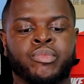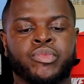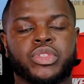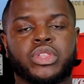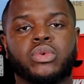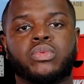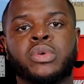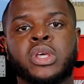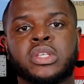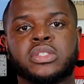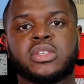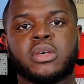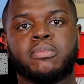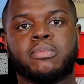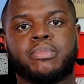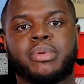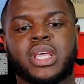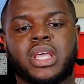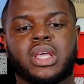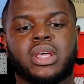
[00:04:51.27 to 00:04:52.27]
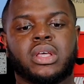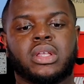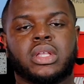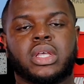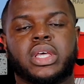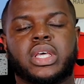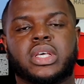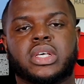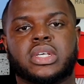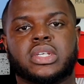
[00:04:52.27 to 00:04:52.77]
The reason being
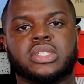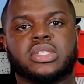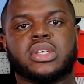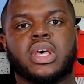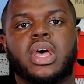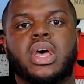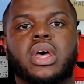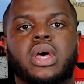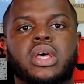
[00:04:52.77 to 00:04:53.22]
is,